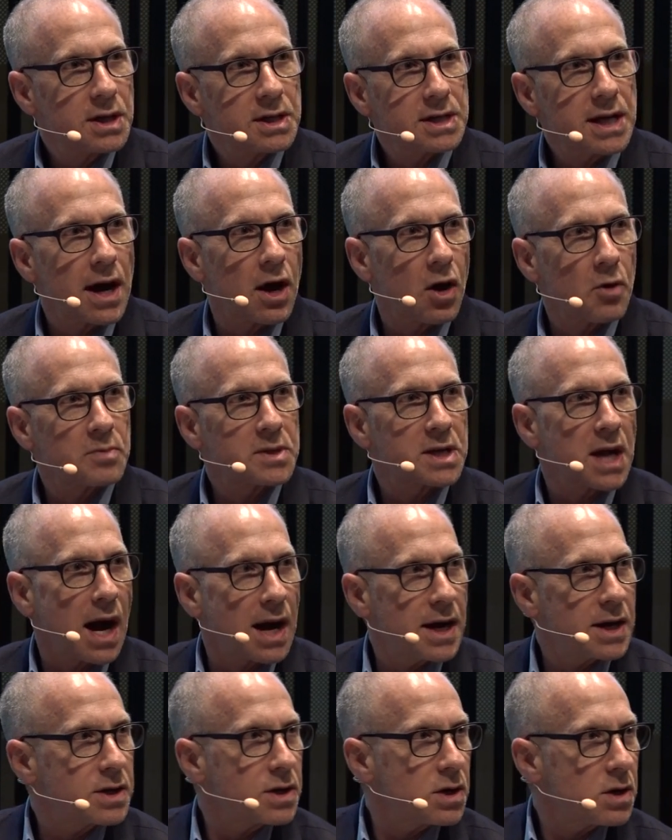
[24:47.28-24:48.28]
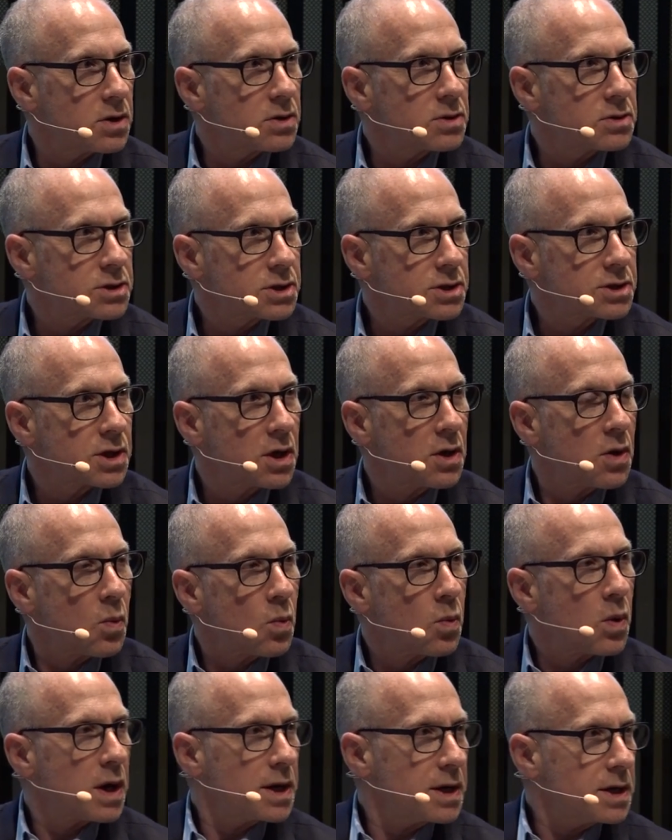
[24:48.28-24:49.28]
to help diagnose
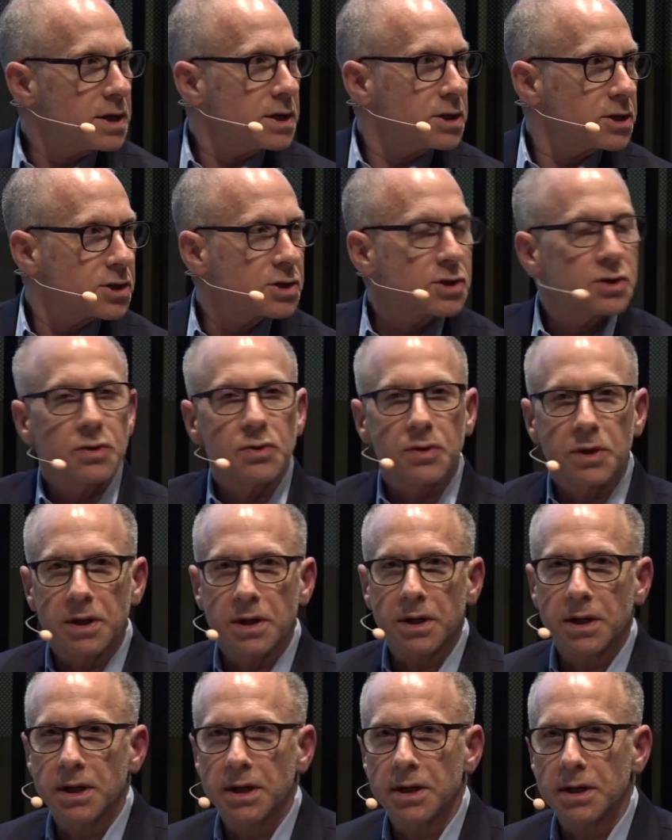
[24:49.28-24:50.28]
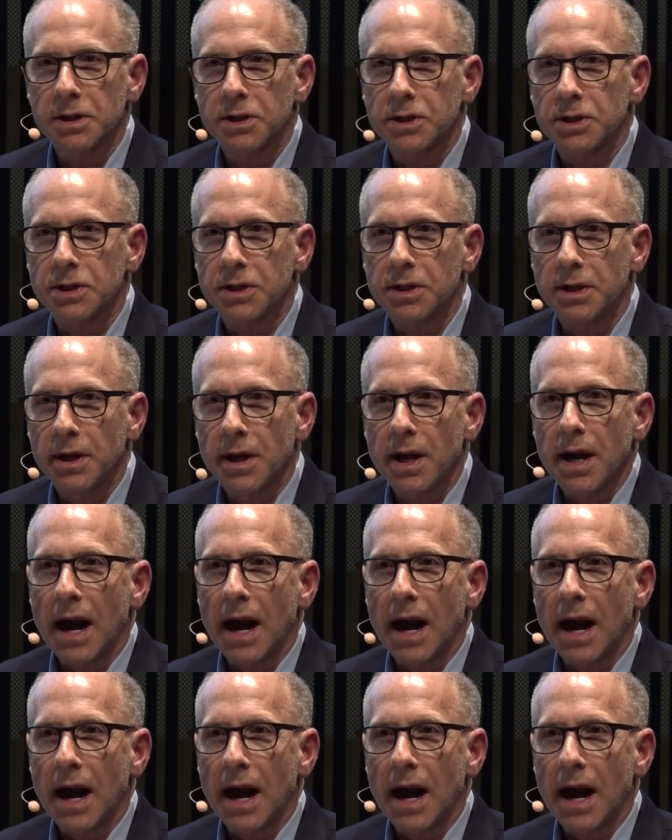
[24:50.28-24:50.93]
what each student needs,